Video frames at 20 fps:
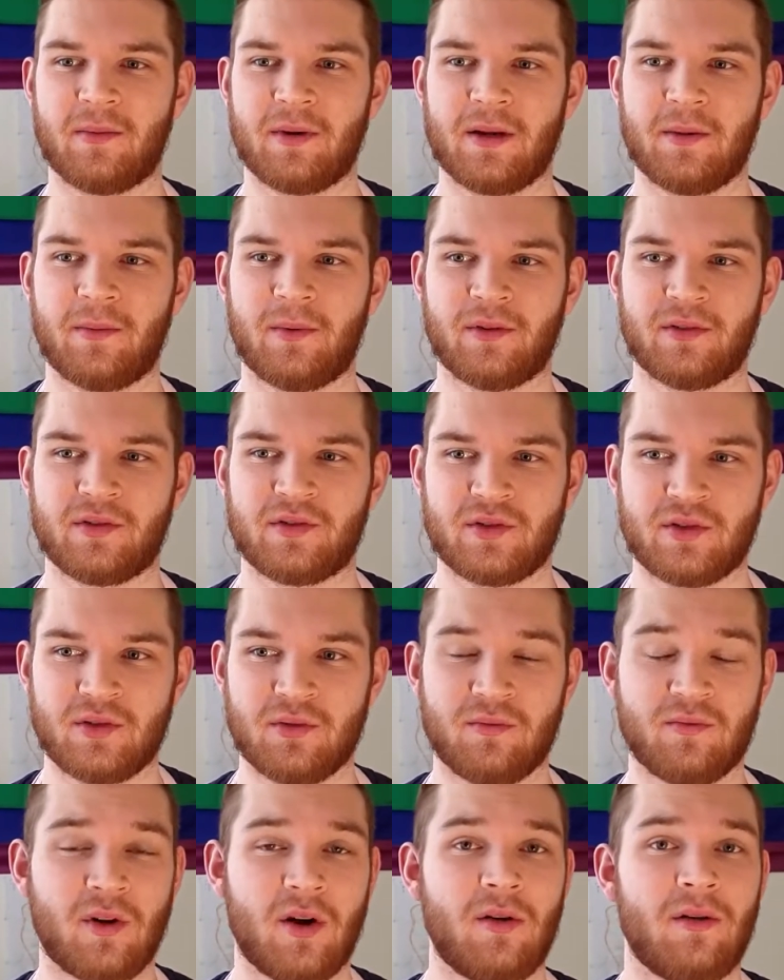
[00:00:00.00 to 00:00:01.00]
we want to
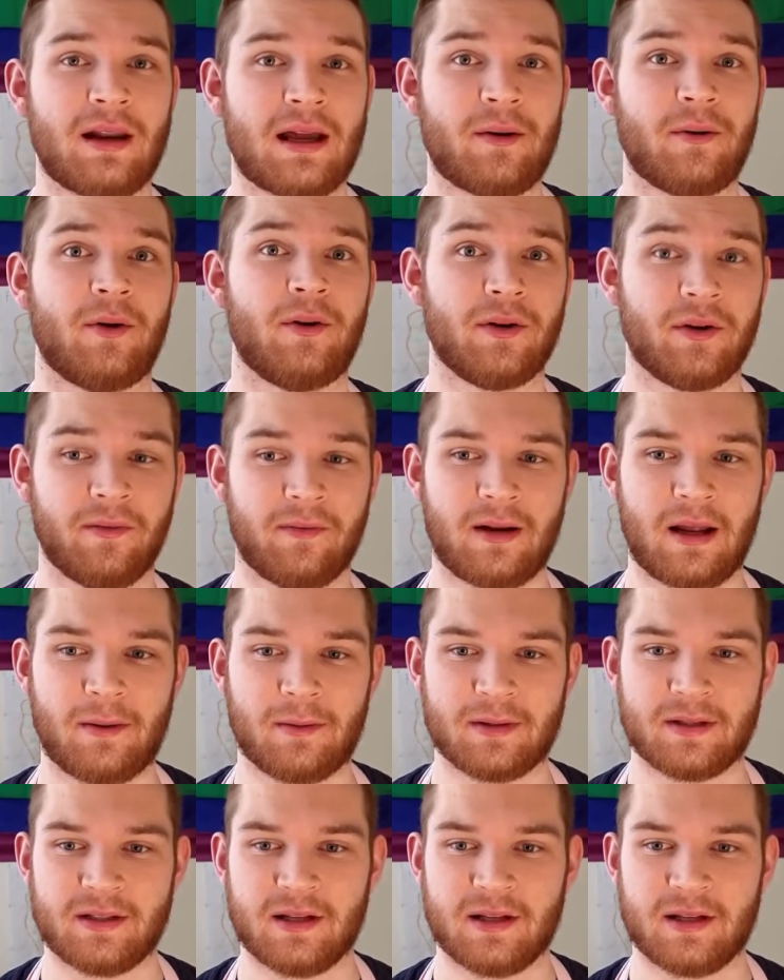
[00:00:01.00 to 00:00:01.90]
roll out on a floured